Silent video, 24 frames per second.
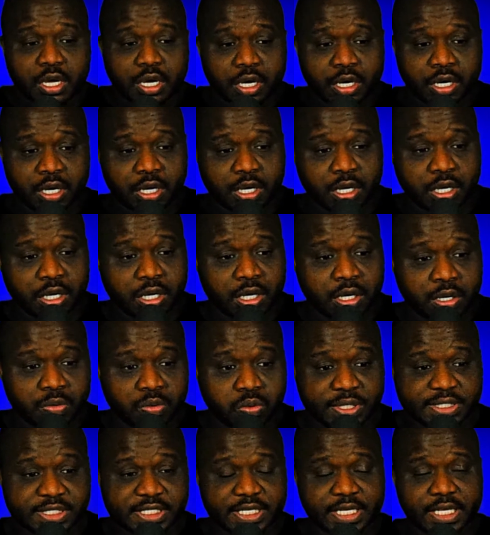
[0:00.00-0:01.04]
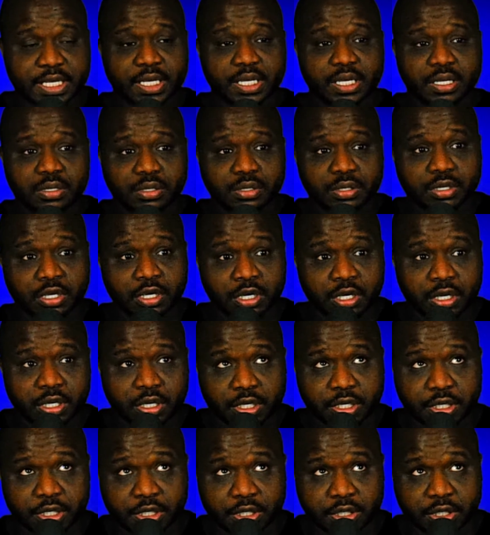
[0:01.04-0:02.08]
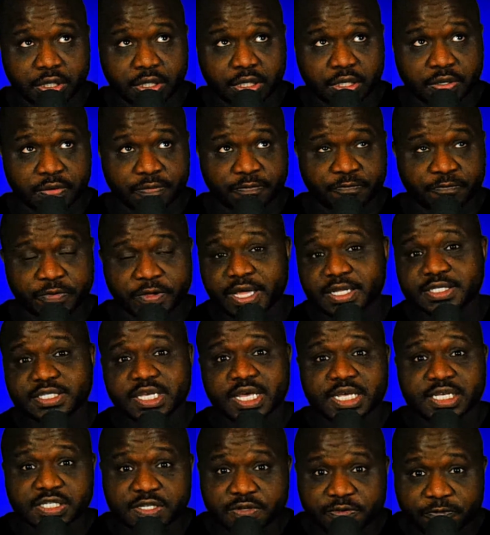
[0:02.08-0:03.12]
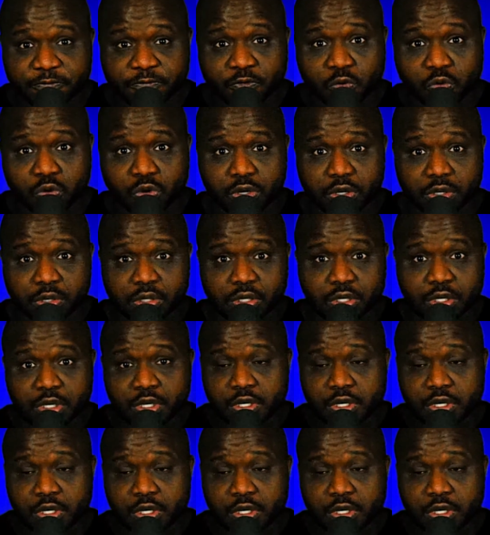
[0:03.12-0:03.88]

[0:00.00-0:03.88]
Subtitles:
Once again, Fantastic Four.